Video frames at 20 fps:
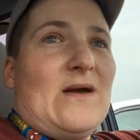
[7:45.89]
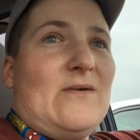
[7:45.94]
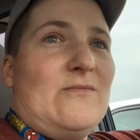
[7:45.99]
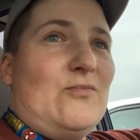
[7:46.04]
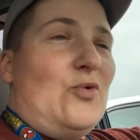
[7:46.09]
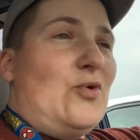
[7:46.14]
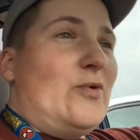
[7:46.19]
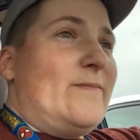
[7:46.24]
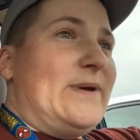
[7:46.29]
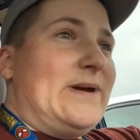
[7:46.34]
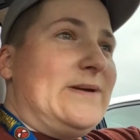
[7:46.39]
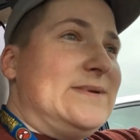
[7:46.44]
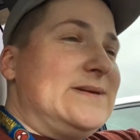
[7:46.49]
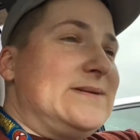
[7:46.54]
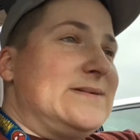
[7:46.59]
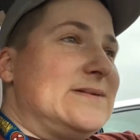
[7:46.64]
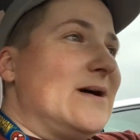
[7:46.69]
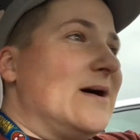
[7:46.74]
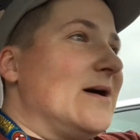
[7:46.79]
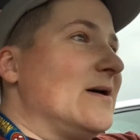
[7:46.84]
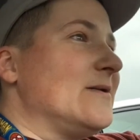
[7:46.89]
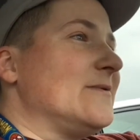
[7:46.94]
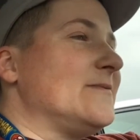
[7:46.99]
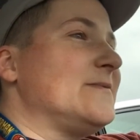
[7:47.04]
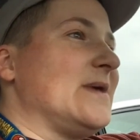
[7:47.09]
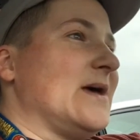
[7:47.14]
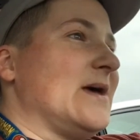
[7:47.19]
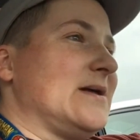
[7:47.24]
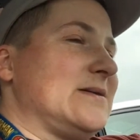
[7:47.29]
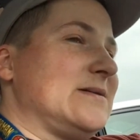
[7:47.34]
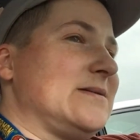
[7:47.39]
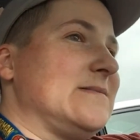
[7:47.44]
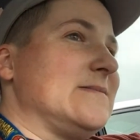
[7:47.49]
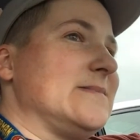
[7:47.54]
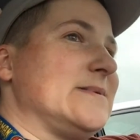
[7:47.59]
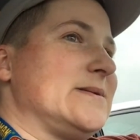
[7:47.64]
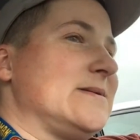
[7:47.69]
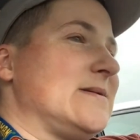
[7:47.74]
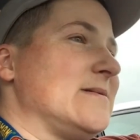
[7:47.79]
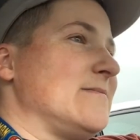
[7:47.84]
more baby stuff. That
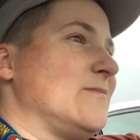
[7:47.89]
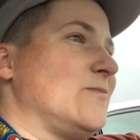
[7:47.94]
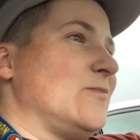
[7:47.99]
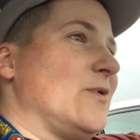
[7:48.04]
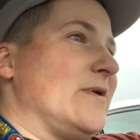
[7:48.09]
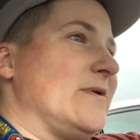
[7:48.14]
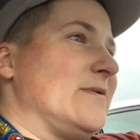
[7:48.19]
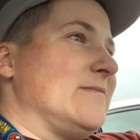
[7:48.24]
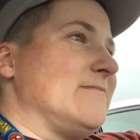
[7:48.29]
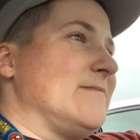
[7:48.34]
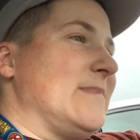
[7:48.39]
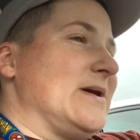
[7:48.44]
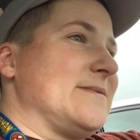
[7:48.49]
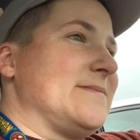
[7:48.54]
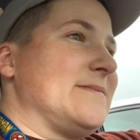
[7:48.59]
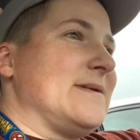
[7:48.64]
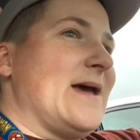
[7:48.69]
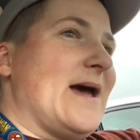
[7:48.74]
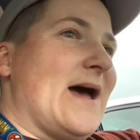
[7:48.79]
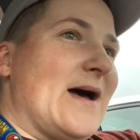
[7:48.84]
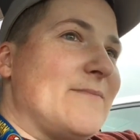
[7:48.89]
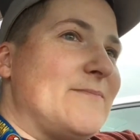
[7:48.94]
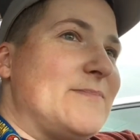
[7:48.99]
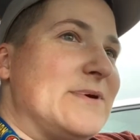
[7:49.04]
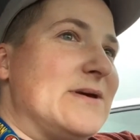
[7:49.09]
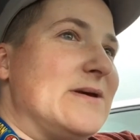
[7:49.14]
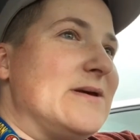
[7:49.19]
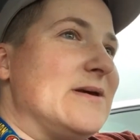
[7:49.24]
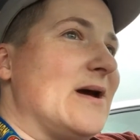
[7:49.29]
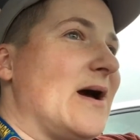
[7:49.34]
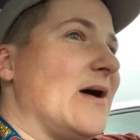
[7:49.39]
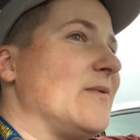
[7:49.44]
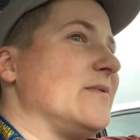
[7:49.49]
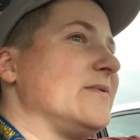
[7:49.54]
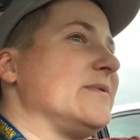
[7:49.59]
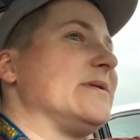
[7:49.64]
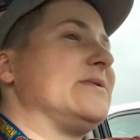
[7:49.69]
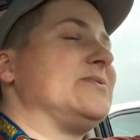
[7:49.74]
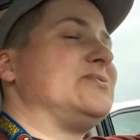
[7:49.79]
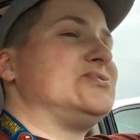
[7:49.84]
seems to what makes me happy. I
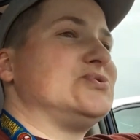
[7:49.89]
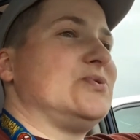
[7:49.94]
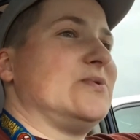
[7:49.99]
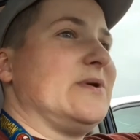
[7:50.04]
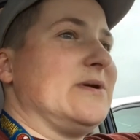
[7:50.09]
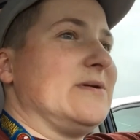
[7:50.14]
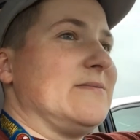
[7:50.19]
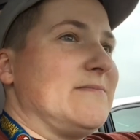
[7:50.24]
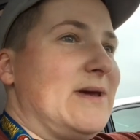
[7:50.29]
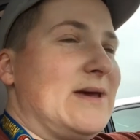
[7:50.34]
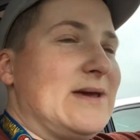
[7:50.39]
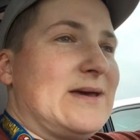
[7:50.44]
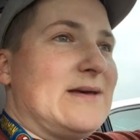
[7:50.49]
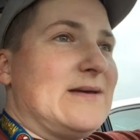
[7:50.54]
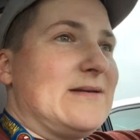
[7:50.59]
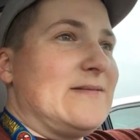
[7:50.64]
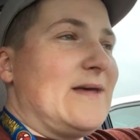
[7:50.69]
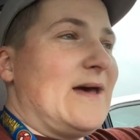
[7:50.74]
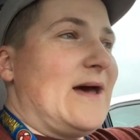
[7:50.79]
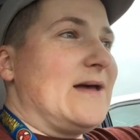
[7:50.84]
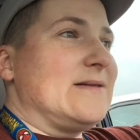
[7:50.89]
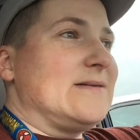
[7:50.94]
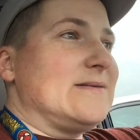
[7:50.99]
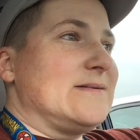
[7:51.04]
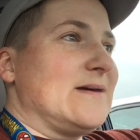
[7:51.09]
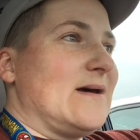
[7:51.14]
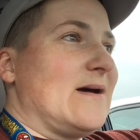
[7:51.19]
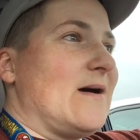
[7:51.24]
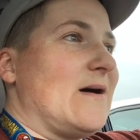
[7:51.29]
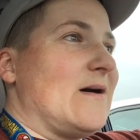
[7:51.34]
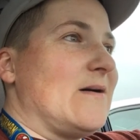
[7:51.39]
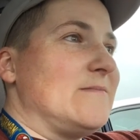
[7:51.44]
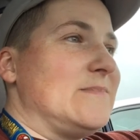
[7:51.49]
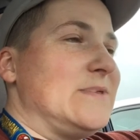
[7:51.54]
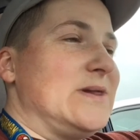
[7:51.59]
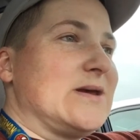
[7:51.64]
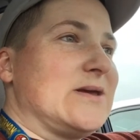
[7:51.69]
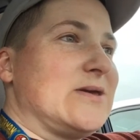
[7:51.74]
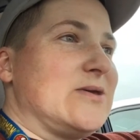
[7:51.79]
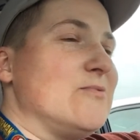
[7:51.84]
was enjoying making that um,
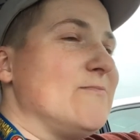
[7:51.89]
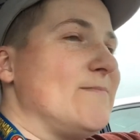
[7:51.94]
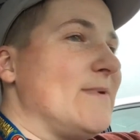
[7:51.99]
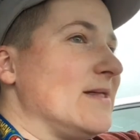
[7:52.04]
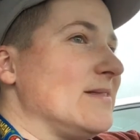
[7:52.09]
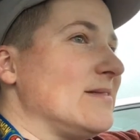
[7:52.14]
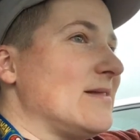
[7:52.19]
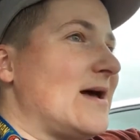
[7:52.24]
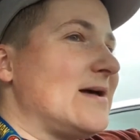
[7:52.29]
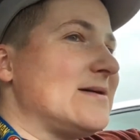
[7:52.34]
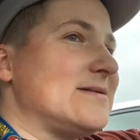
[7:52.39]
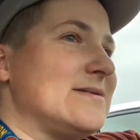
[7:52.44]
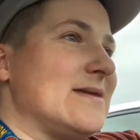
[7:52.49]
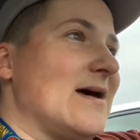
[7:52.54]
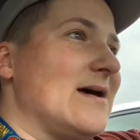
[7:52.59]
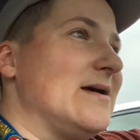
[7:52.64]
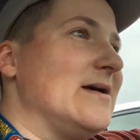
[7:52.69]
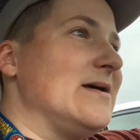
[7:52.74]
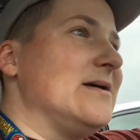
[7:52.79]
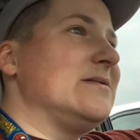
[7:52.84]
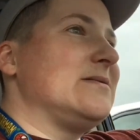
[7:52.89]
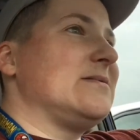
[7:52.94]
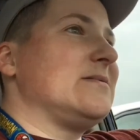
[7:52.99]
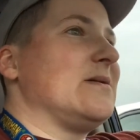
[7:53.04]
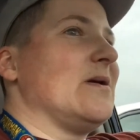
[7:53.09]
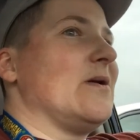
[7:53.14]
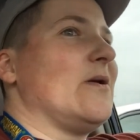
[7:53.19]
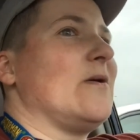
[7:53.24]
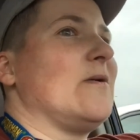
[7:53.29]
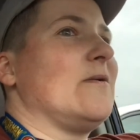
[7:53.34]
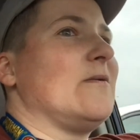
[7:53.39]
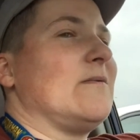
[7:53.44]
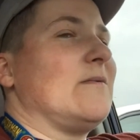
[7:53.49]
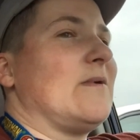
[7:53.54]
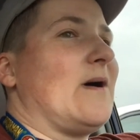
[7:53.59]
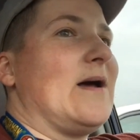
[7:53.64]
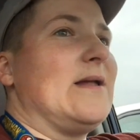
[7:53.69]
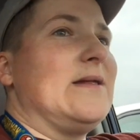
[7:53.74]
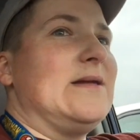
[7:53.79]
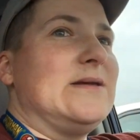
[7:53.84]
NICU bed last night. So
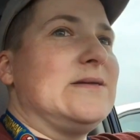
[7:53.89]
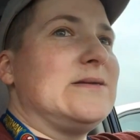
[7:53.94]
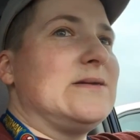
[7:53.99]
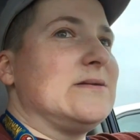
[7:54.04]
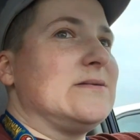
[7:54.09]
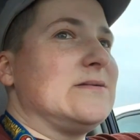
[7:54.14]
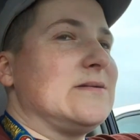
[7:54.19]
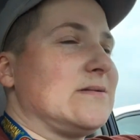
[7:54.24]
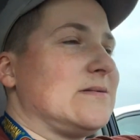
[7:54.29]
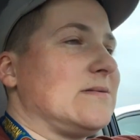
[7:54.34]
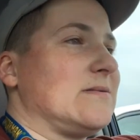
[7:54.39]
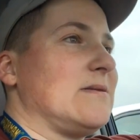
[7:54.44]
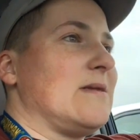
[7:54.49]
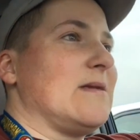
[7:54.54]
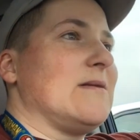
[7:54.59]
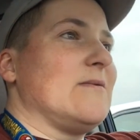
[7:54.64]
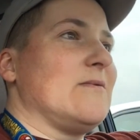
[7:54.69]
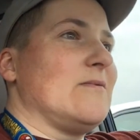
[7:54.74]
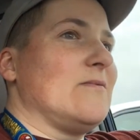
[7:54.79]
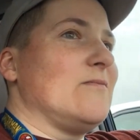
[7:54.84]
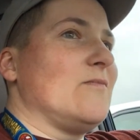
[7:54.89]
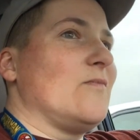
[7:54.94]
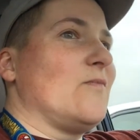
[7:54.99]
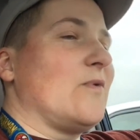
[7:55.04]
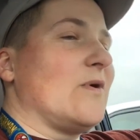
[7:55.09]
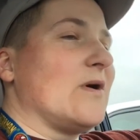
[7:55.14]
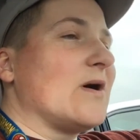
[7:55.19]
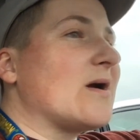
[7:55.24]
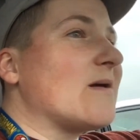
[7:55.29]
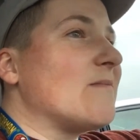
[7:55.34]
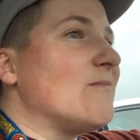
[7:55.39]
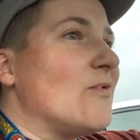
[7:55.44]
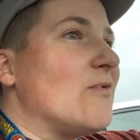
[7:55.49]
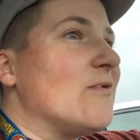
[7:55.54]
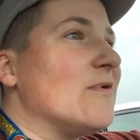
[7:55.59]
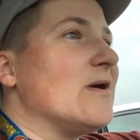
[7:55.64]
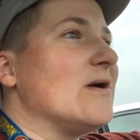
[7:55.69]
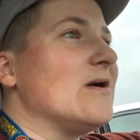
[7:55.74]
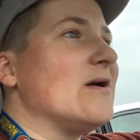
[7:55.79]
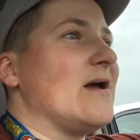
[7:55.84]
I need to just work
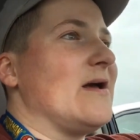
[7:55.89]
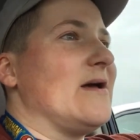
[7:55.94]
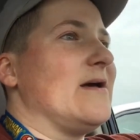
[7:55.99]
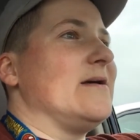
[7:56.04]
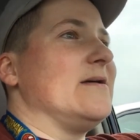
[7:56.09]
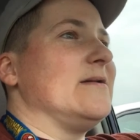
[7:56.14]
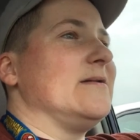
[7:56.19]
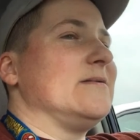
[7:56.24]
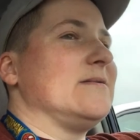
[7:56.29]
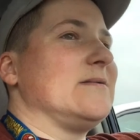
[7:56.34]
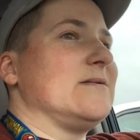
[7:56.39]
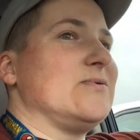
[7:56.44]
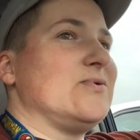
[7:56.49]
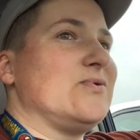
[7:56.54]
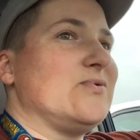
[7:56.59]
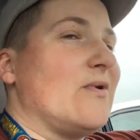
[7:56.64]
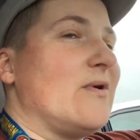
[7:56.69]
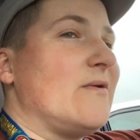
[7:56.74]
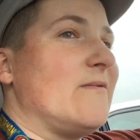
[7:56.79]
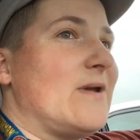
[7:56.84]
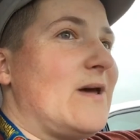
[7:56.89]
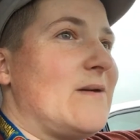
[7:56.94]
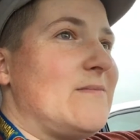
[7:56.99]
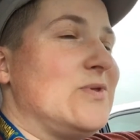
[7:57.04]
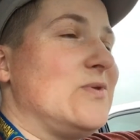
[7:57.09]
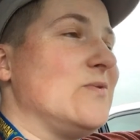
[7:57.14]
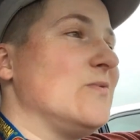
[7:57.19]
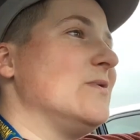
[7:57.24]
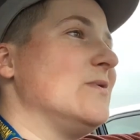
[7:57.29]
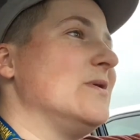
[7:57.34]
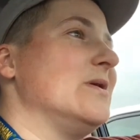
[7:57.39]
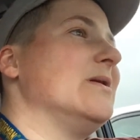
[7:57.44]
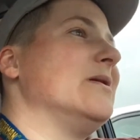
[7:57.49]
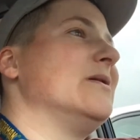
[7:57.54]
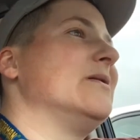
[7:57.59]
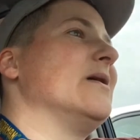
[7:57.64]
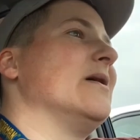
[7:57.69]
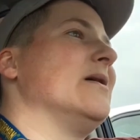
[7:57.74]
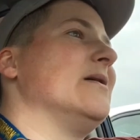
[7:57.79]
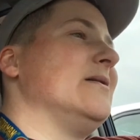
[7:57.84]
more and enjoy what I'm
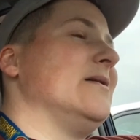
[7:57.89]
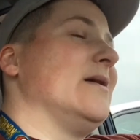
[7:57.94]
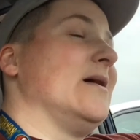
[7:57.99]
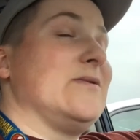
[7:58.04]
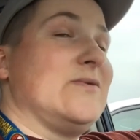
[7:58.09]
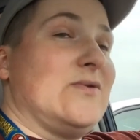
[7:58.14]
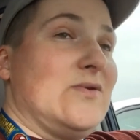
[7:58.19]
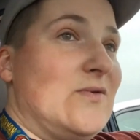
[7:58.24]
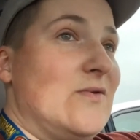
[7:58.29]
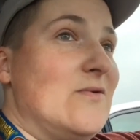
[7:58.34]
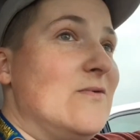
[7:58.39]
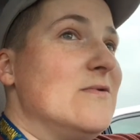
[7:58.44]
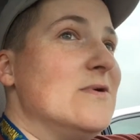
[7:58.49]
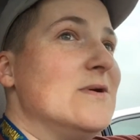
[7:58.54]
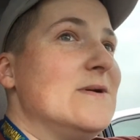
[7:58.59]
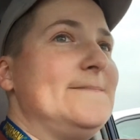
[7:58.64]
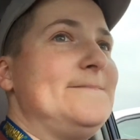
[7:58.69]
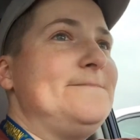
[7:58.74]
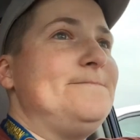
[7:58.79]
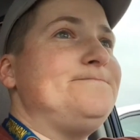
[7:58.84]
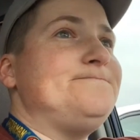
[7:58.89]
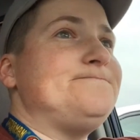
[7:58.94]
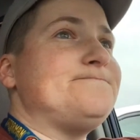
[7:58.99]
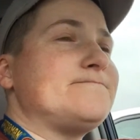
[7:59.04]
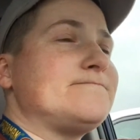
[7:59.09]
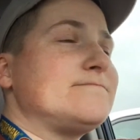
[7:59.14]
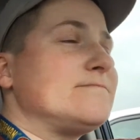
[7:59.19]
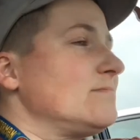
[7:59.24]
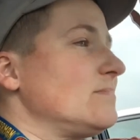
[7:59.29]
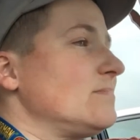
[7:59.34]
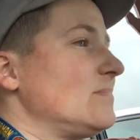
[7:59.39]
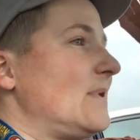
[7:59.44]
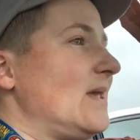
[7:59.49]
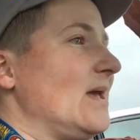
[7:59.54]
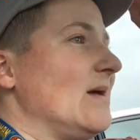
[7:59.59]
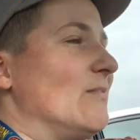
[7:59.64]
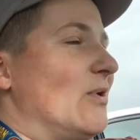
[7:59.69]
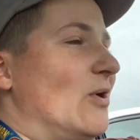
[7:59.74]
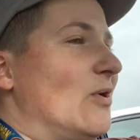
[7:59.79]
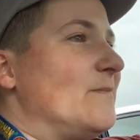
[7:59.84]
doing. And I do.
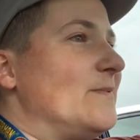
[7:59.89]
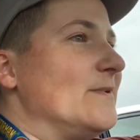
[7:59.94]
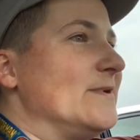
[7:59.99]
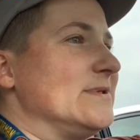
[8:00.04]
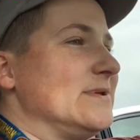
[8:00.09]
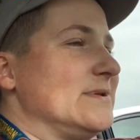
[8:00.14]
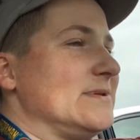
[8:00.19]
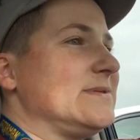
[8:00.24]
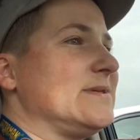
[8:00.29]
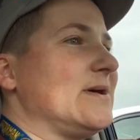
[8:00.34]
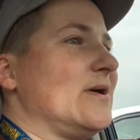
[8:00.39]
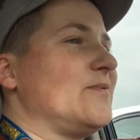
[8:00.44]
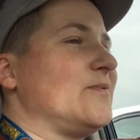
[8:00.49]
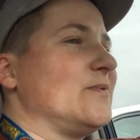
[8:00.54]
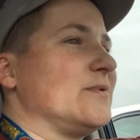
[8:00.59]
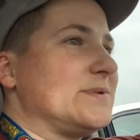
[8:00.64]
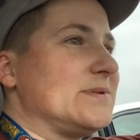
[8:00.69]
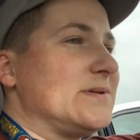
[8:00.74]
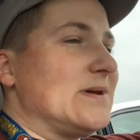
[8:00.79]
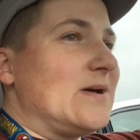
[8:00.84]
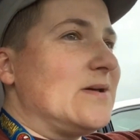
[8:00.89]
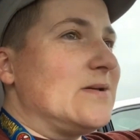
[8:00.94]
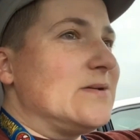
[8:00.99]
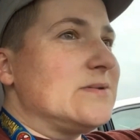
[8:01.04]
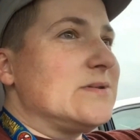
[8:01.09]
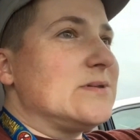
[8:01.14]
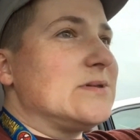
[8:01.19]
I'm hoping this stuff will sell.